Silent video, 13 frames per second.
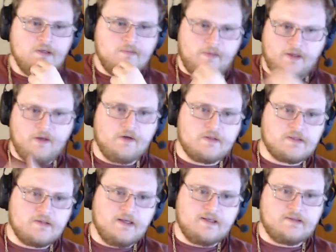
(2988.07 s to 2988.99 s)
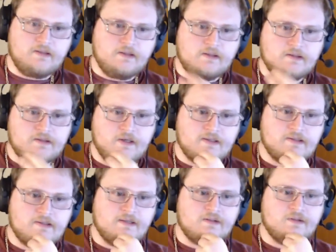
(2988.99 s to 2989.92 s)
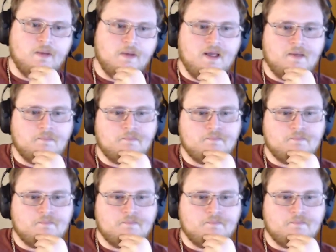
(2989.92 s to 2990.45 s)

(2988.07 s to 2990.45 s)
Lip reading: But, it's Lexington, so it's not too bad.